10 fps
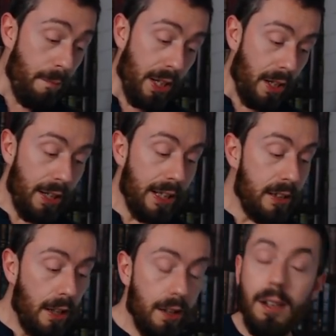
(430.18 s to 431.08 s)
An
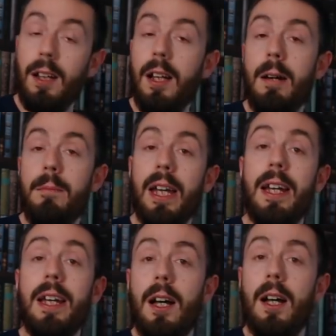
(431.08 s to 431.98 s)
internal um,
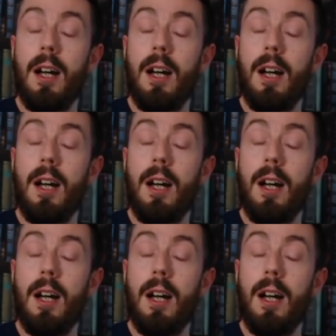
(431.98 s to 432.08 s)
uh,